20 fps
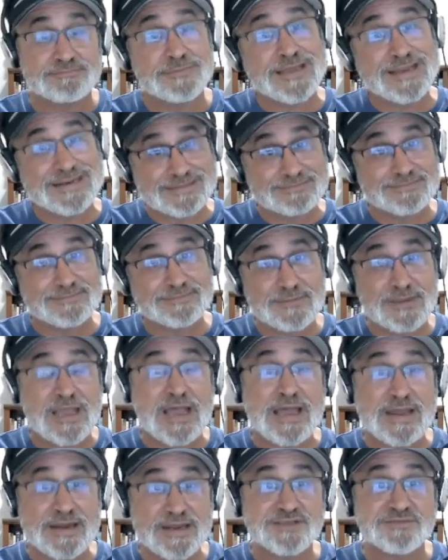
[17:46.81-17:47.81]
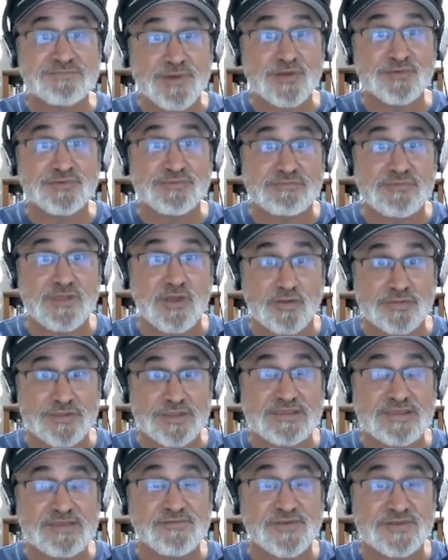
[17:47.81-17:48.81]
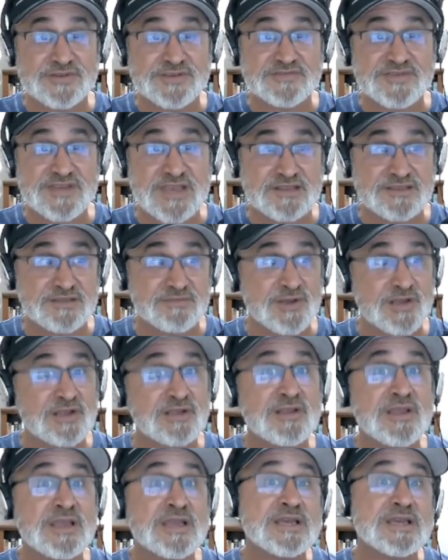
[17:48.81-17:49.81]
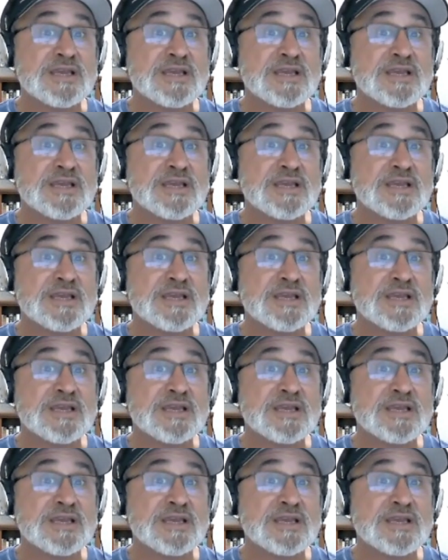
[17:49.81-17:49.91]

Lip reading: That kind of is both on the defensive side of the ball.